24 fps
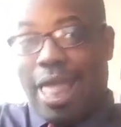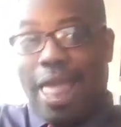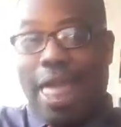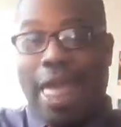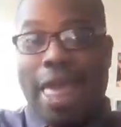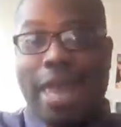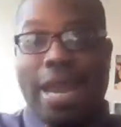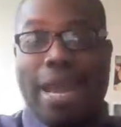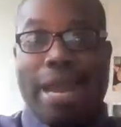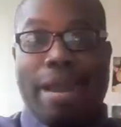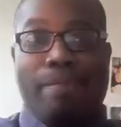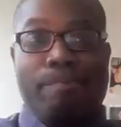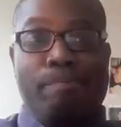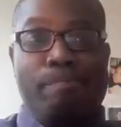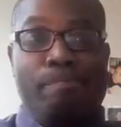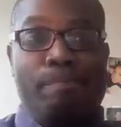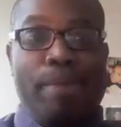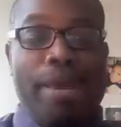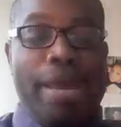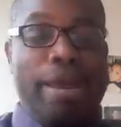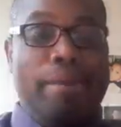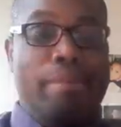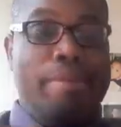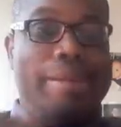And in
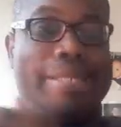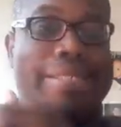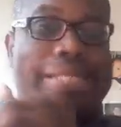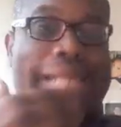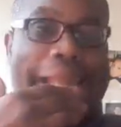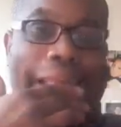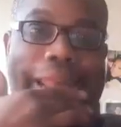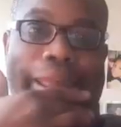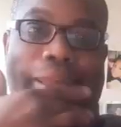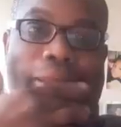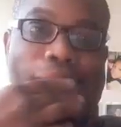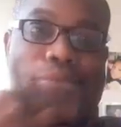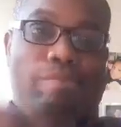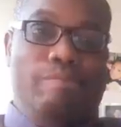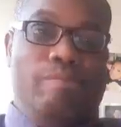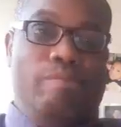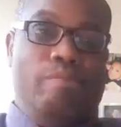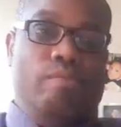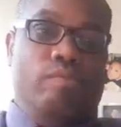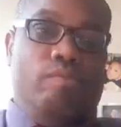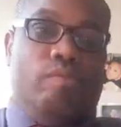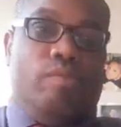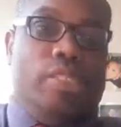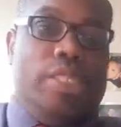being
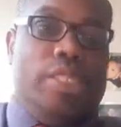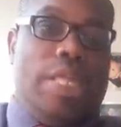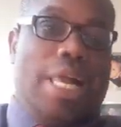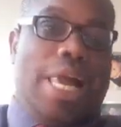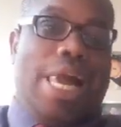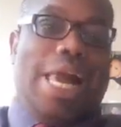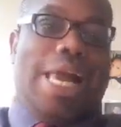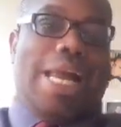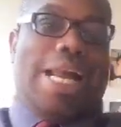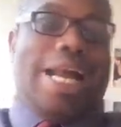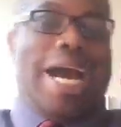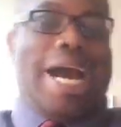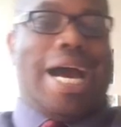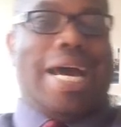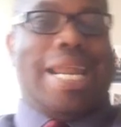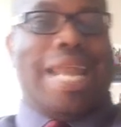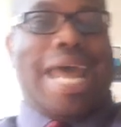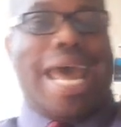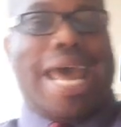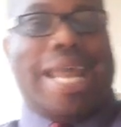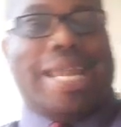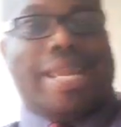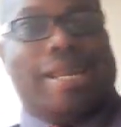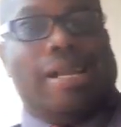redeemed, God
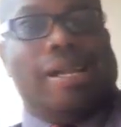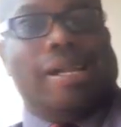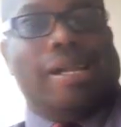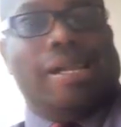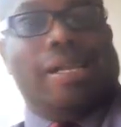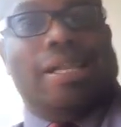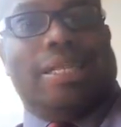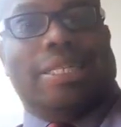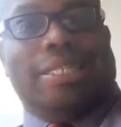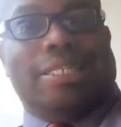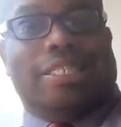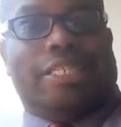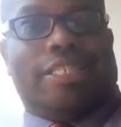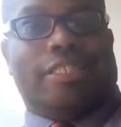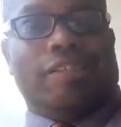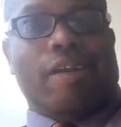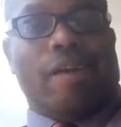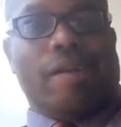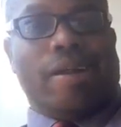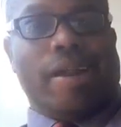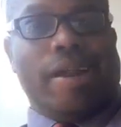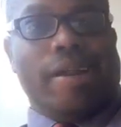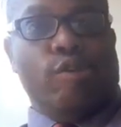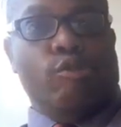had to
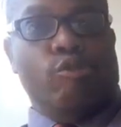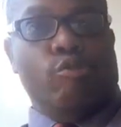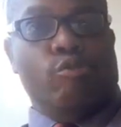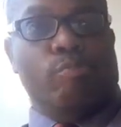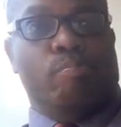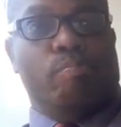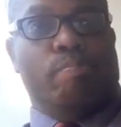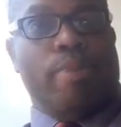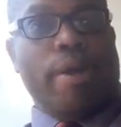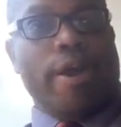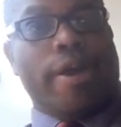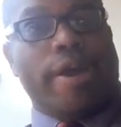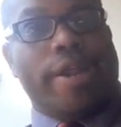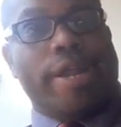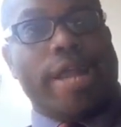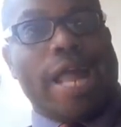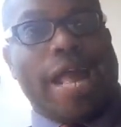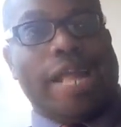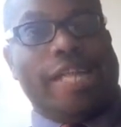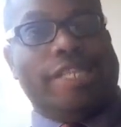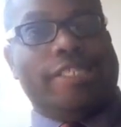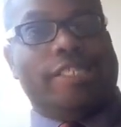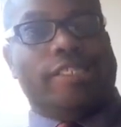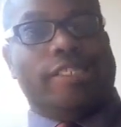start a new
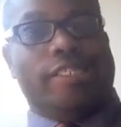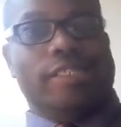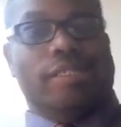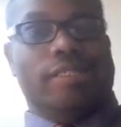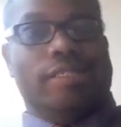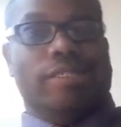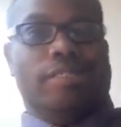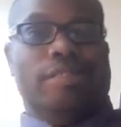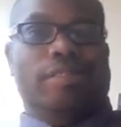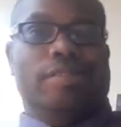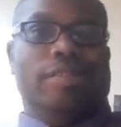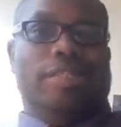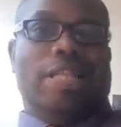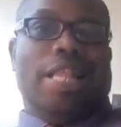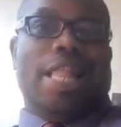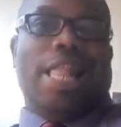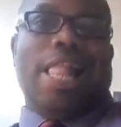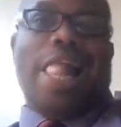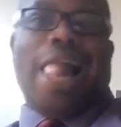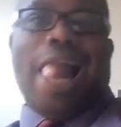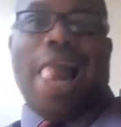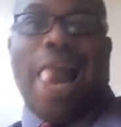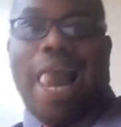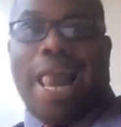paradise.
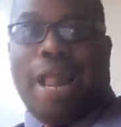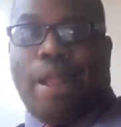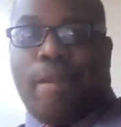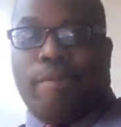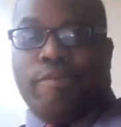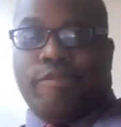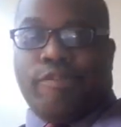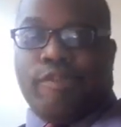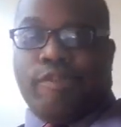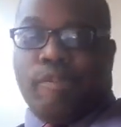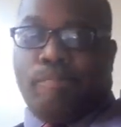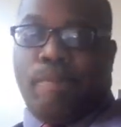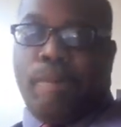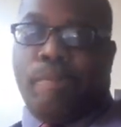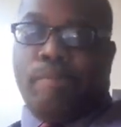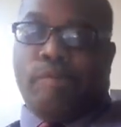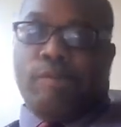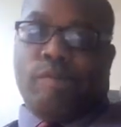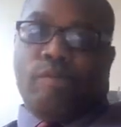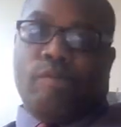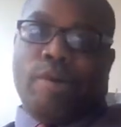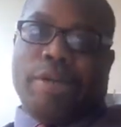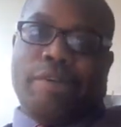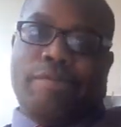So people
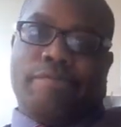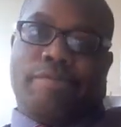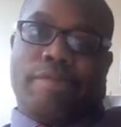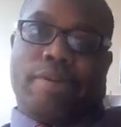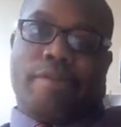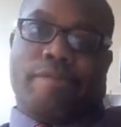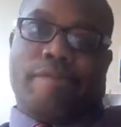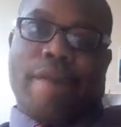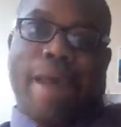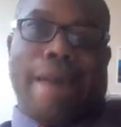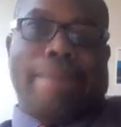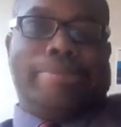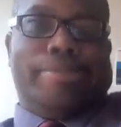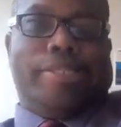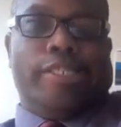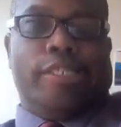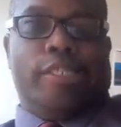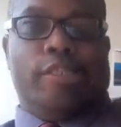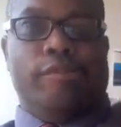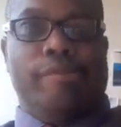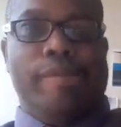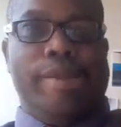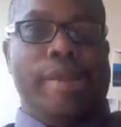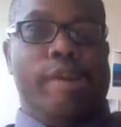are waiting for the rapture
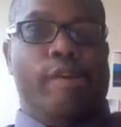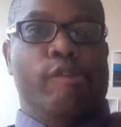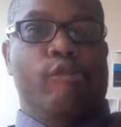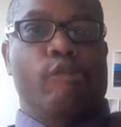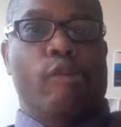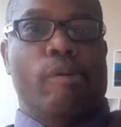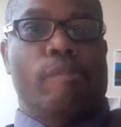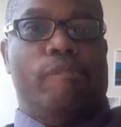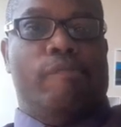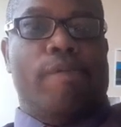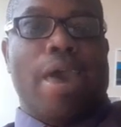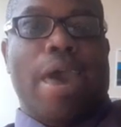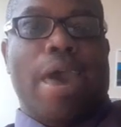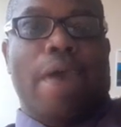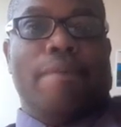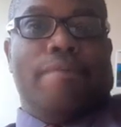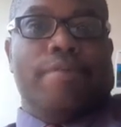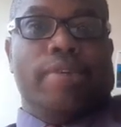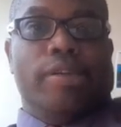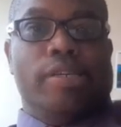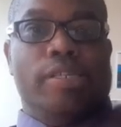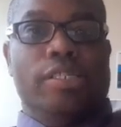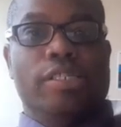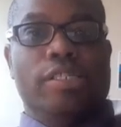so we can go up
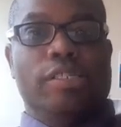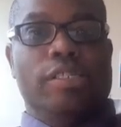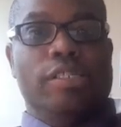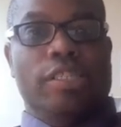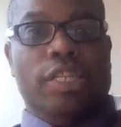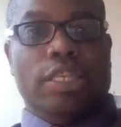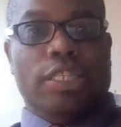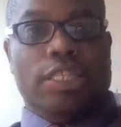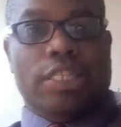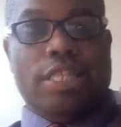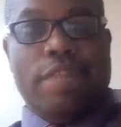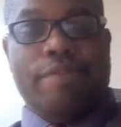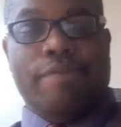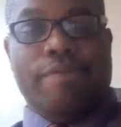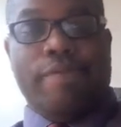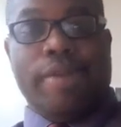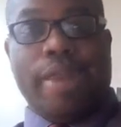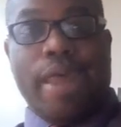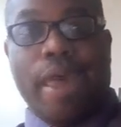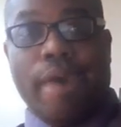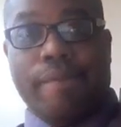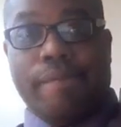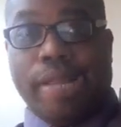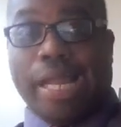forever to live in
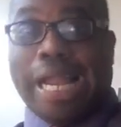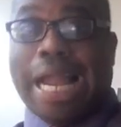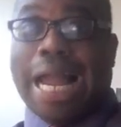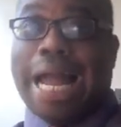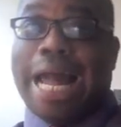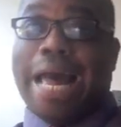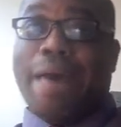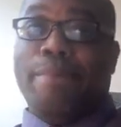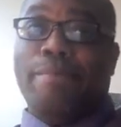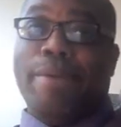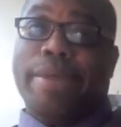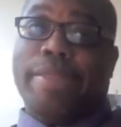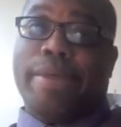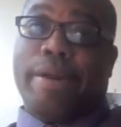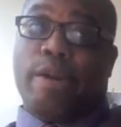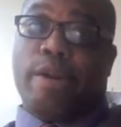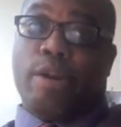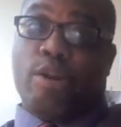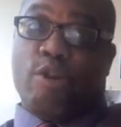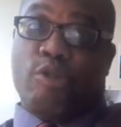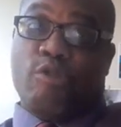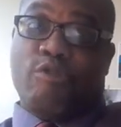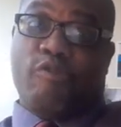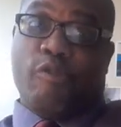heaven. God made the
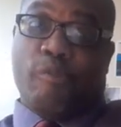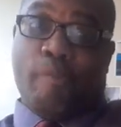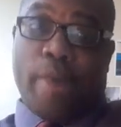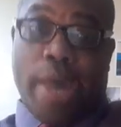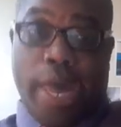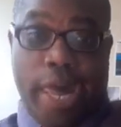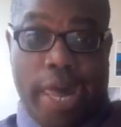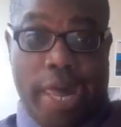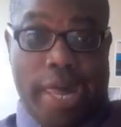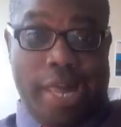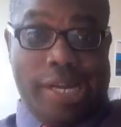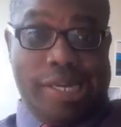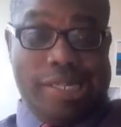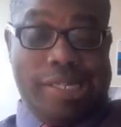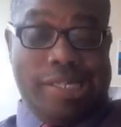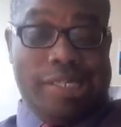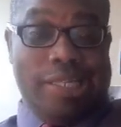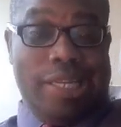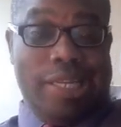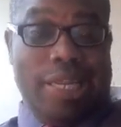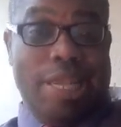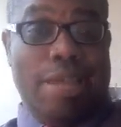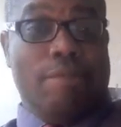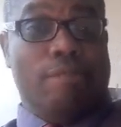earth for man,
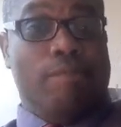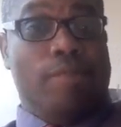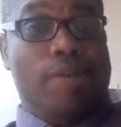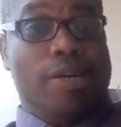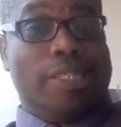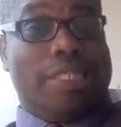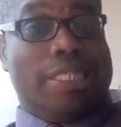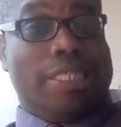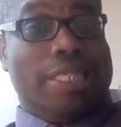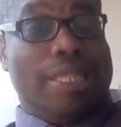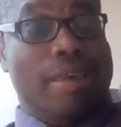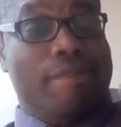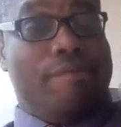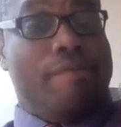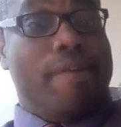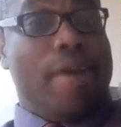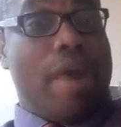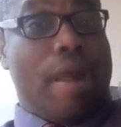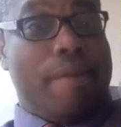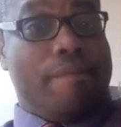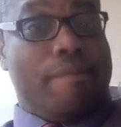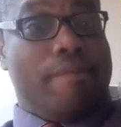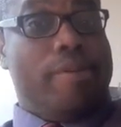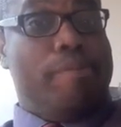for us to live
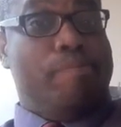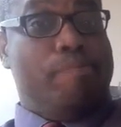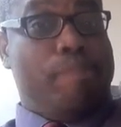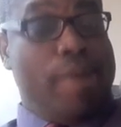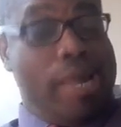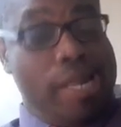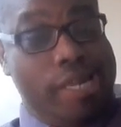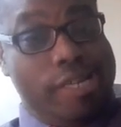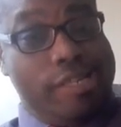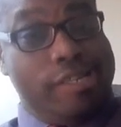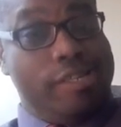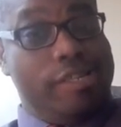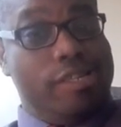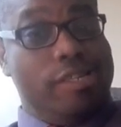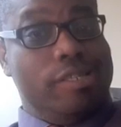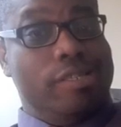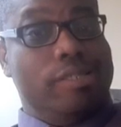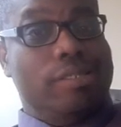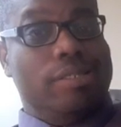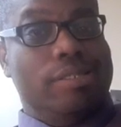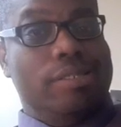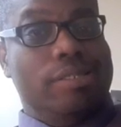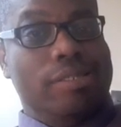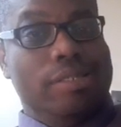forever in peace
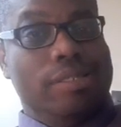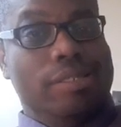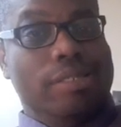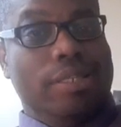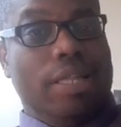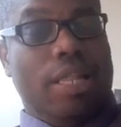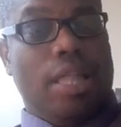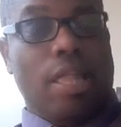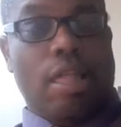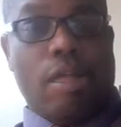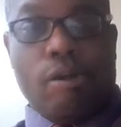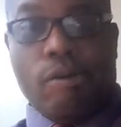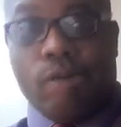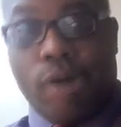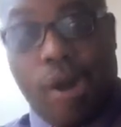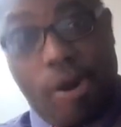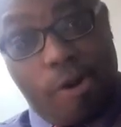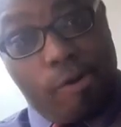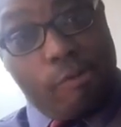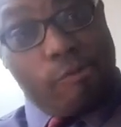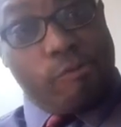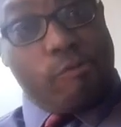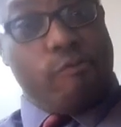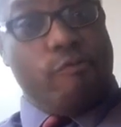on
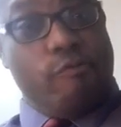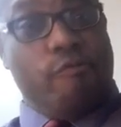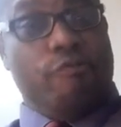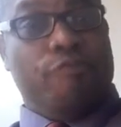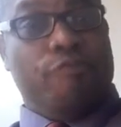earth,